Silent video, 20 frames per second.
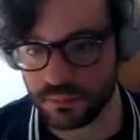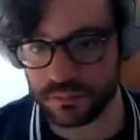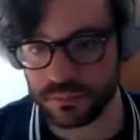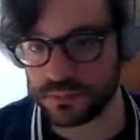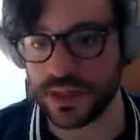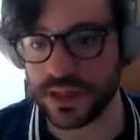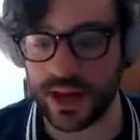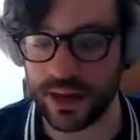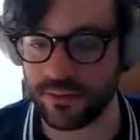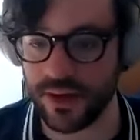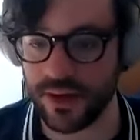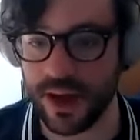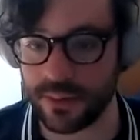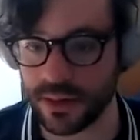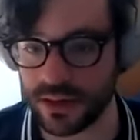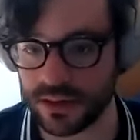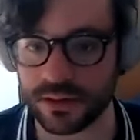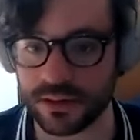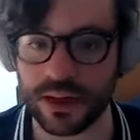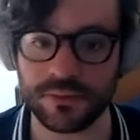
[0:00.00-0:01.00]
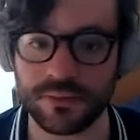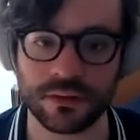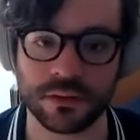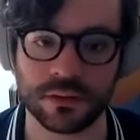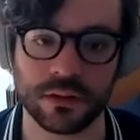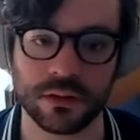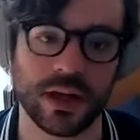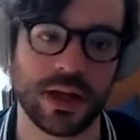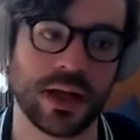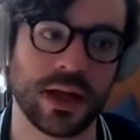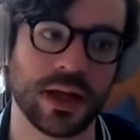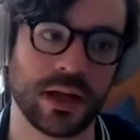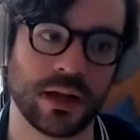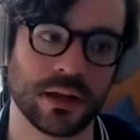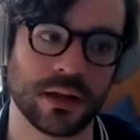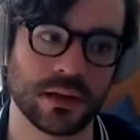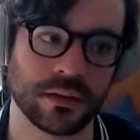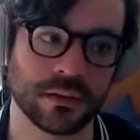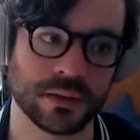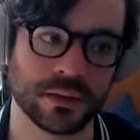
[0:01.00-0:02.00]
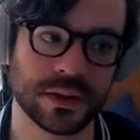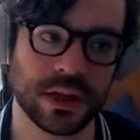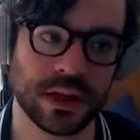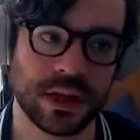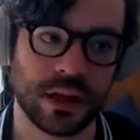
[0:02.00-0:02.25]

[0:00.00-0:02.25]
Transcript: to have happen in the level, and